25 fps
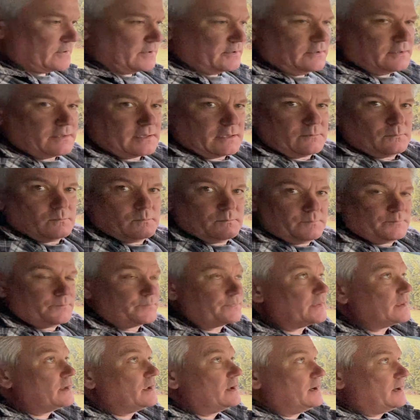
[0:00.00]
You can
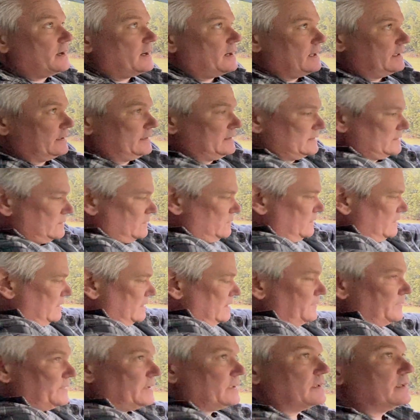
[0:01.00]
hide this cord
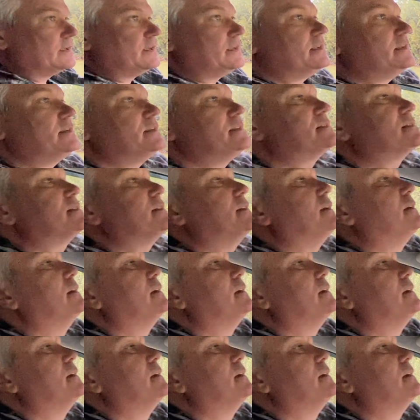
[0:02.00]
up there easy.